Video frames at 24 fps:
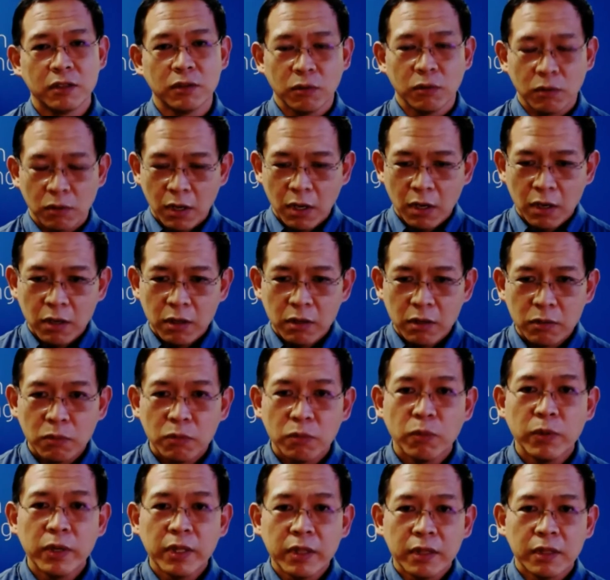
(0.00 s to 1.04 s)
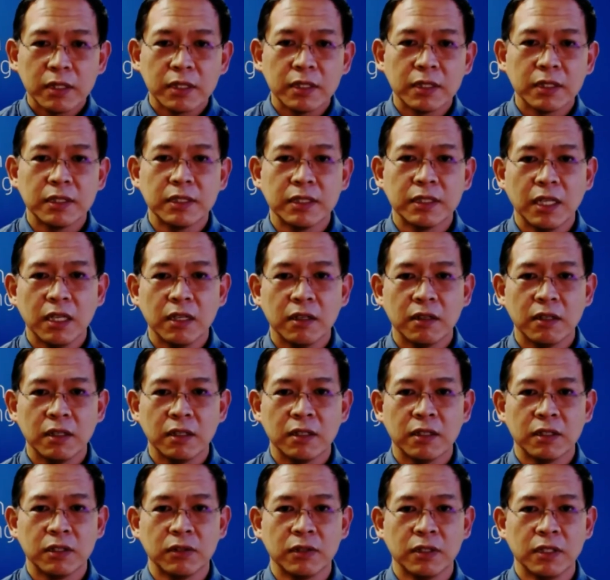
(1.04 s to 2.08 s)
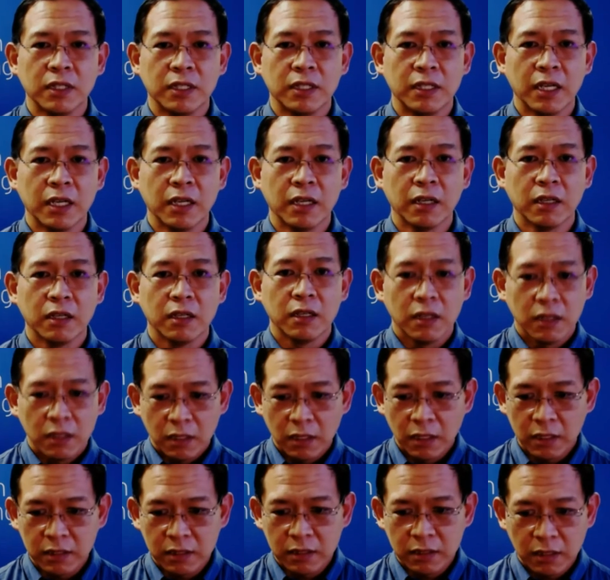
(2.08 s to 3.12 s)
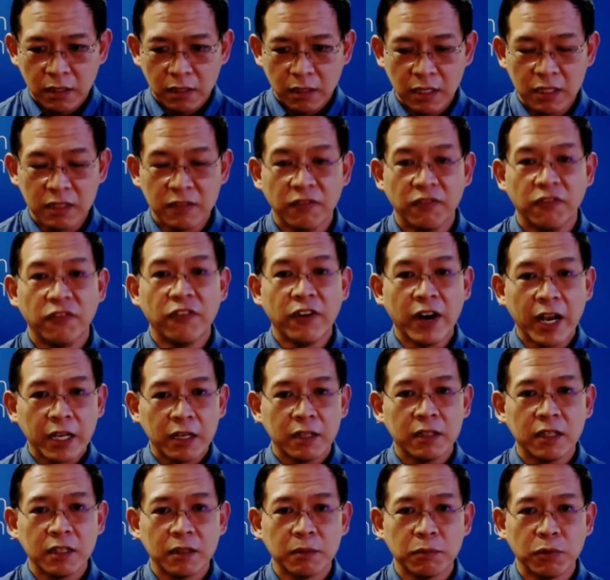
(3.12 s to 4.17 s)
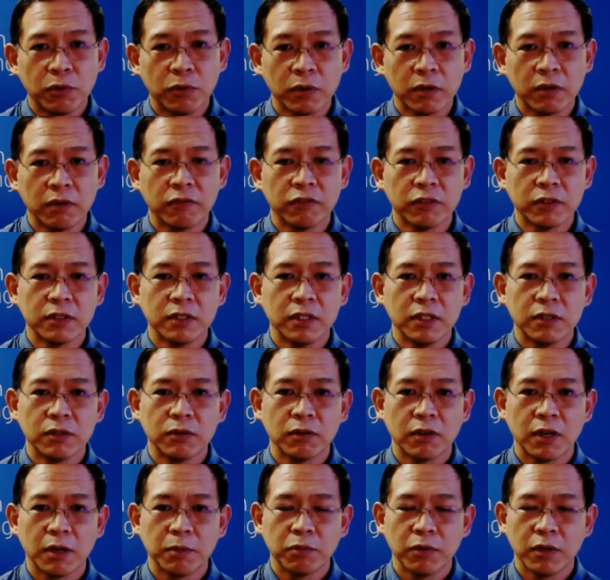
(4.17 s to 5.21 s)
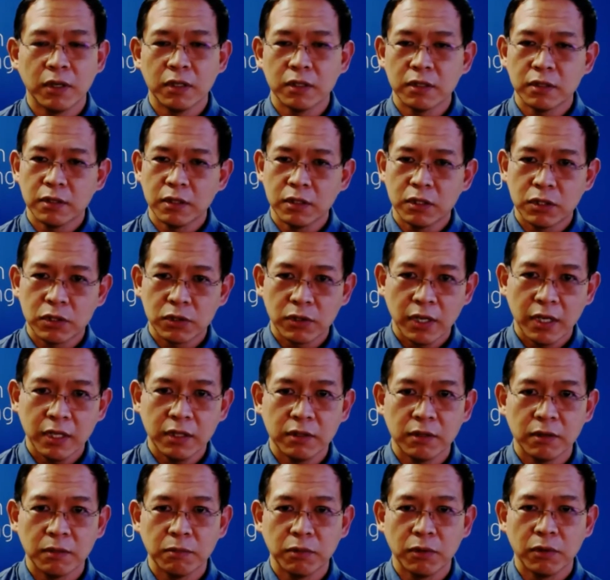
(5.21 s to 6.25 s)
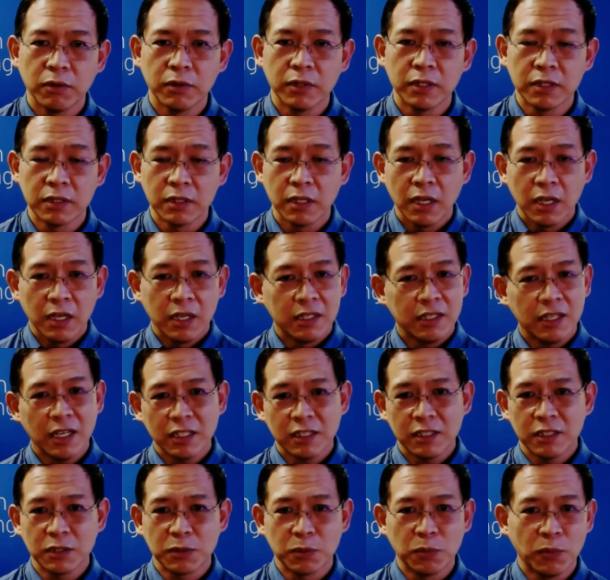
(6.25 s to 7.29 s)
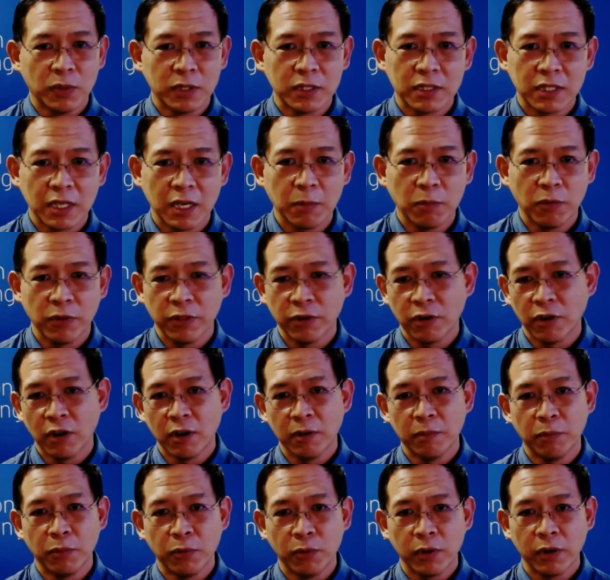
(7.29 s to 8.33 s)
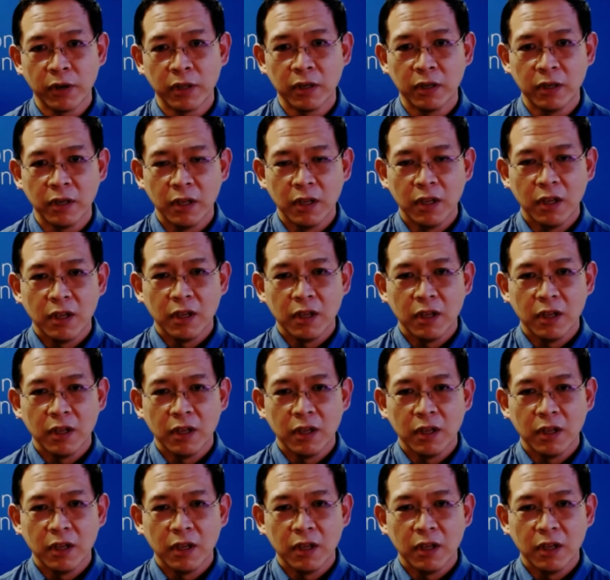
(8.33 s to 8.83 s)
So with the state of the industry today, it's vitally important for C-store operators to train their employees, not just one time when they're onboarded,